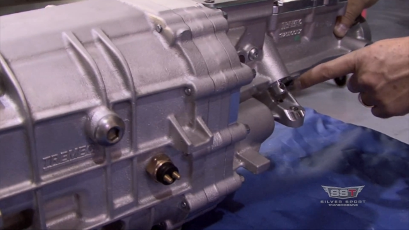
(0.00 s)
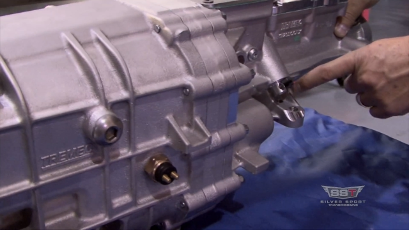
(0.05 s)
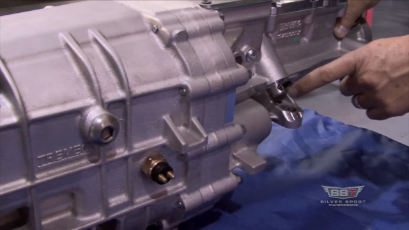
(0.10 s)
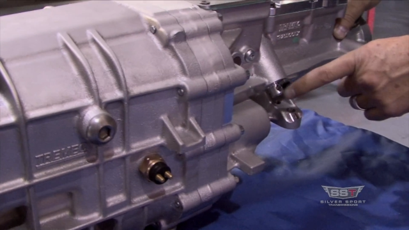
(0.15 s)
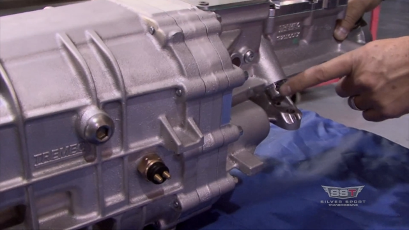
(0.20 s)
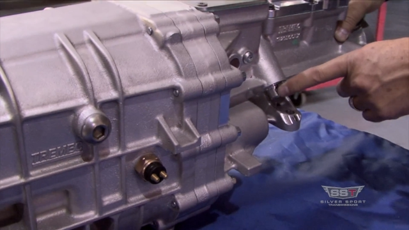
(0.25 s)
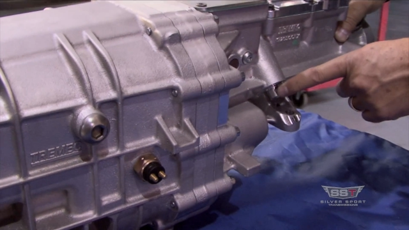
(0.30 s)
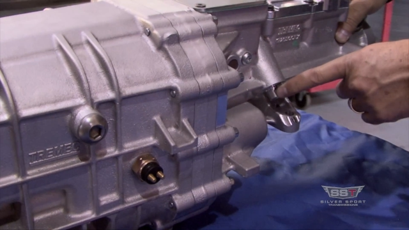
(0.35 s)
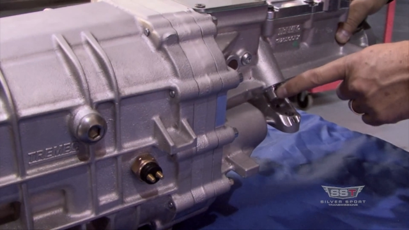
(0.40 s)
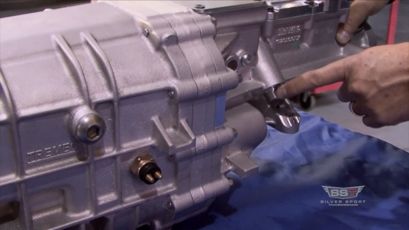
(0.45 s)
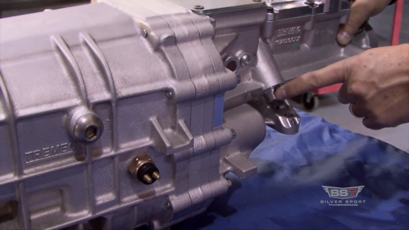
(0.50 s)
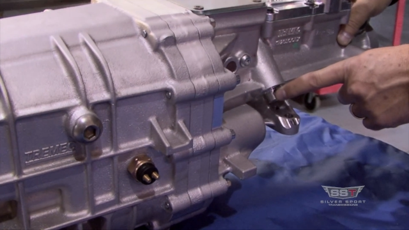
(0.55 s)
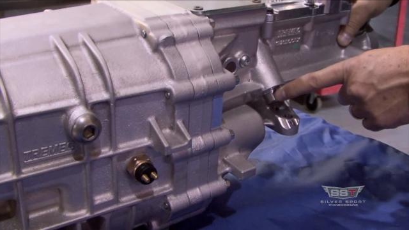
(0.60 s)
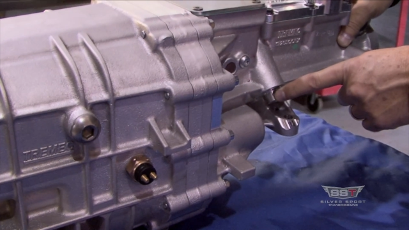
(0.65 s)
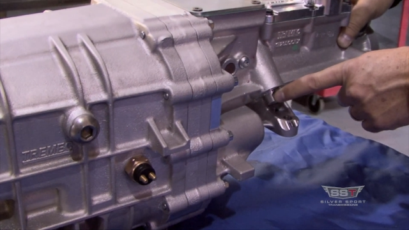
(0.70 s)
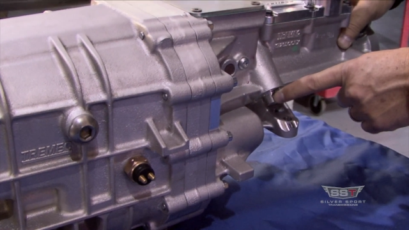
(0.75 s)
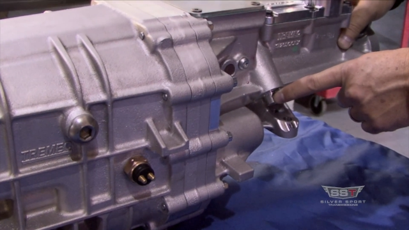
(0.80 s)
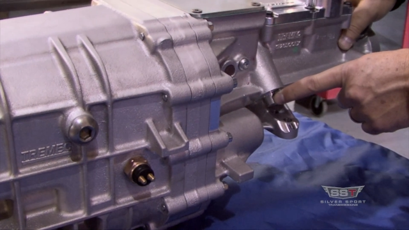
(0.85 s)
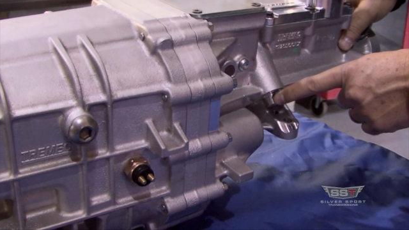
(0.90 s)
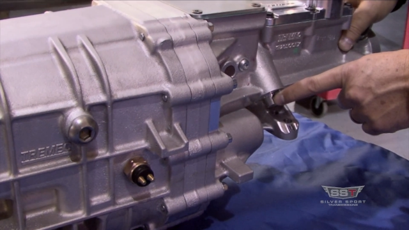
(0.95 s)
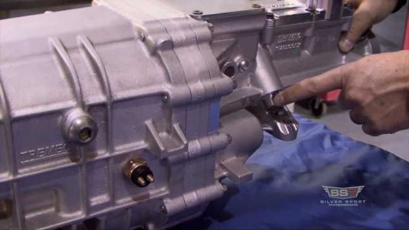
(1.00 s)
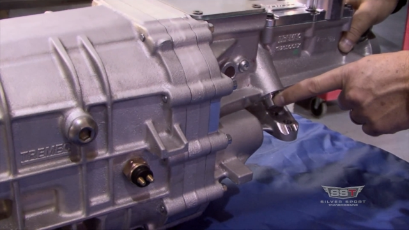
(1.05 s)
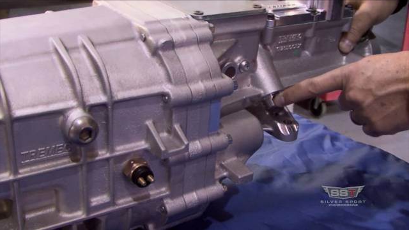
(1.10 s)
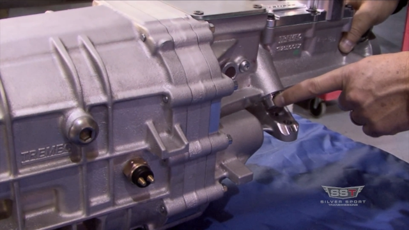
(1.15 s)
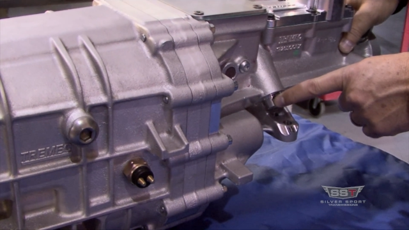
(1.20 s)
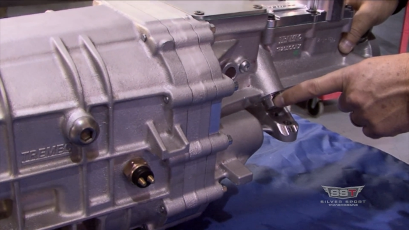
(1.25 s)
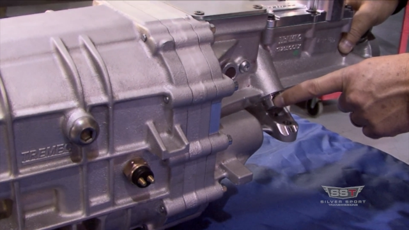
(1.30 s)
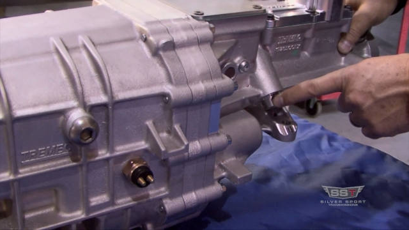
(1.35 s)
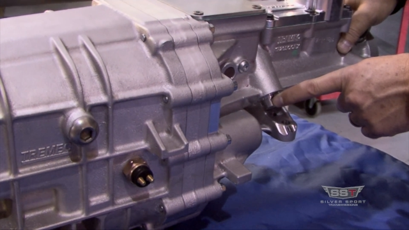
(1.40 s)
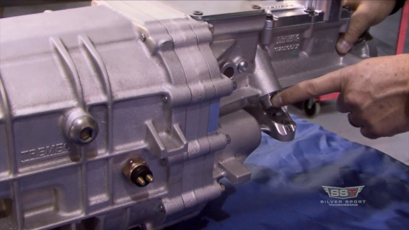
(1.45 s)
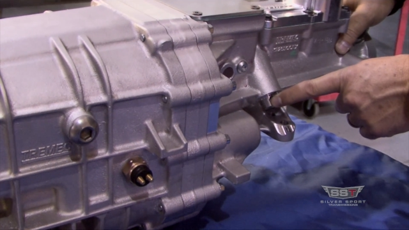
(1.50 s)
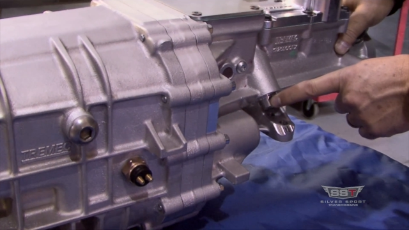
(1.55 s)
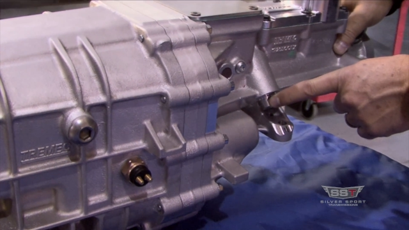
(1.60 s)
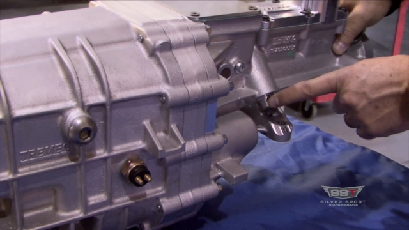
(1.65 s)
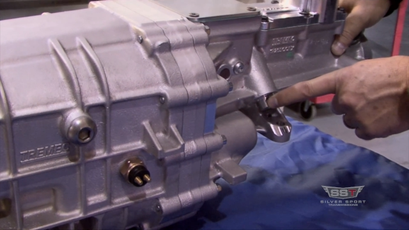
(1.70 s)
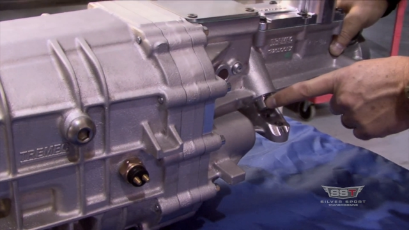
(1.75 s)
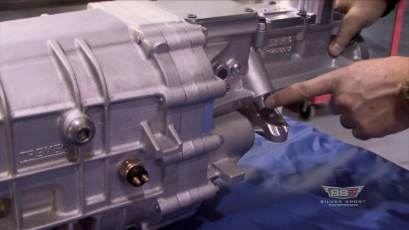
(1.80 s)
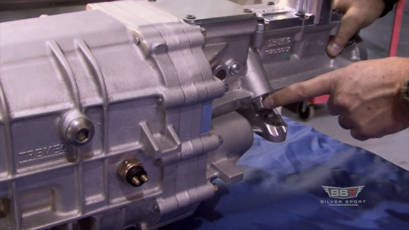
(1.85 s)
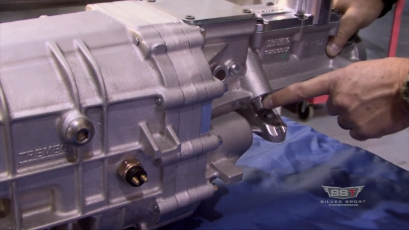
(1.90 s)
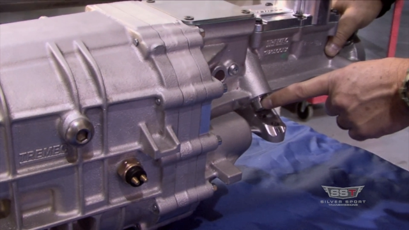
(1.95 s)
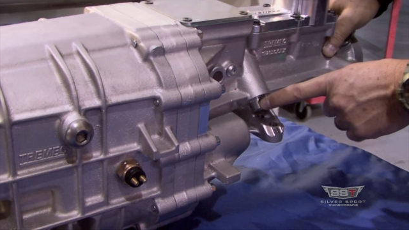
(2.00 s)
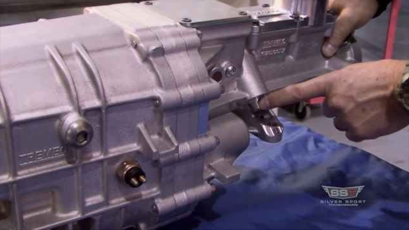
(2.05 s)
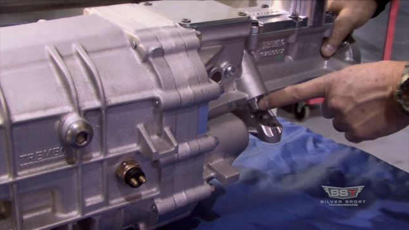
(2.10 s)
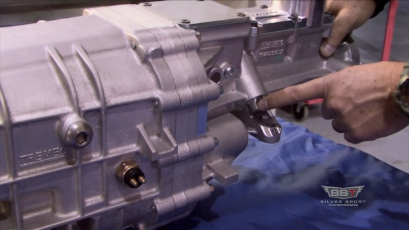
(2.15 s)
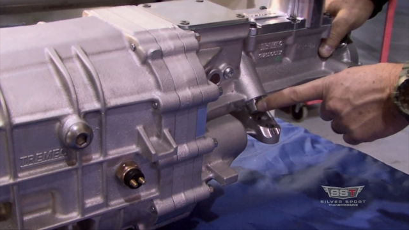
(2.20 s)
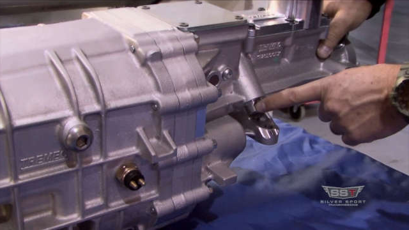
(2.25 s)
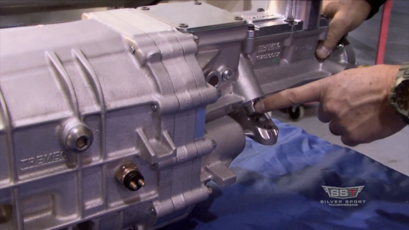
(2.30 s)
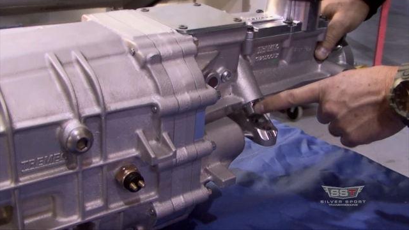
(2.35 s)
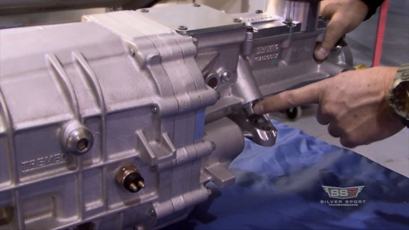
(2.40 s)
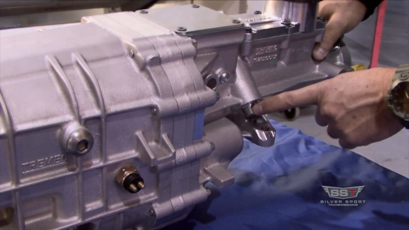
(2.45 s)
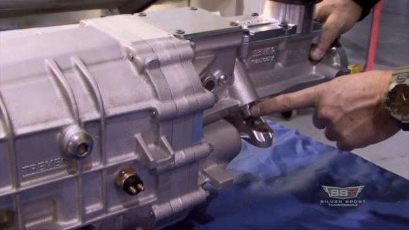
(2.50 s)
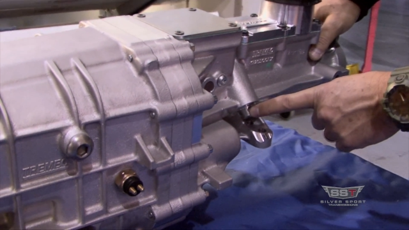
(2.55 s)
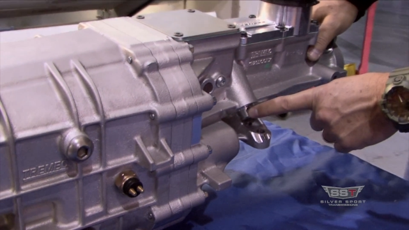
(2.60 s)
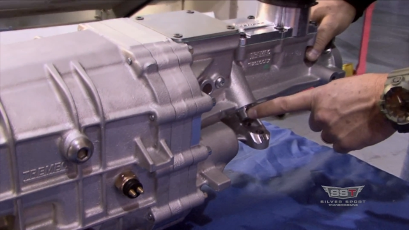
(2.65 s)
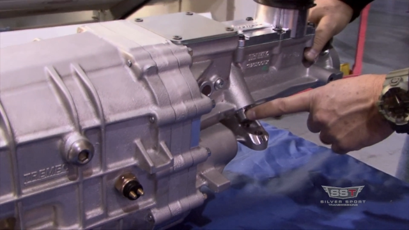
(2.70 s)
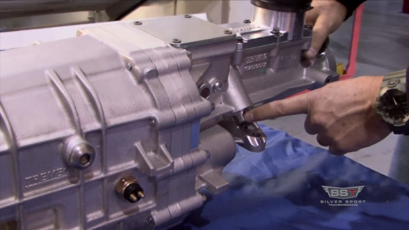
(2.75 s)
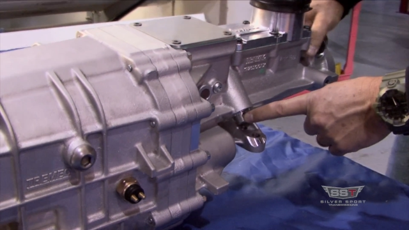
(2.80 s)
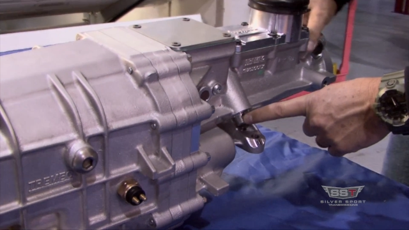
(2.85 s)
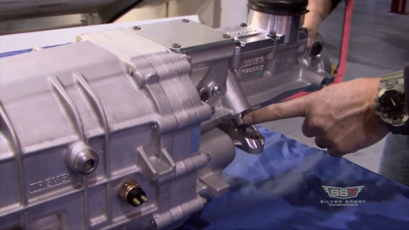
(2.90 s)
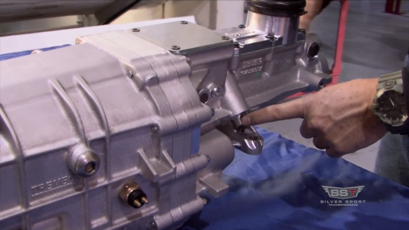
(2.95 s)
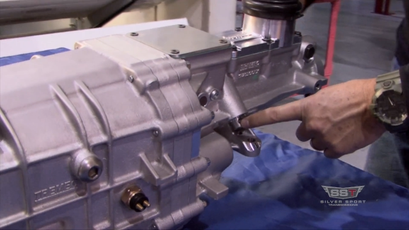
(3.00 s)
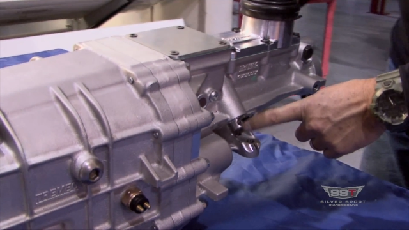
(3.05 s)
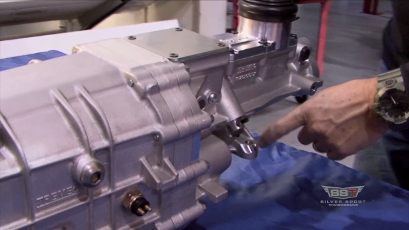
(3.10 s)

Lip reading: Nobody's mouth can be seen.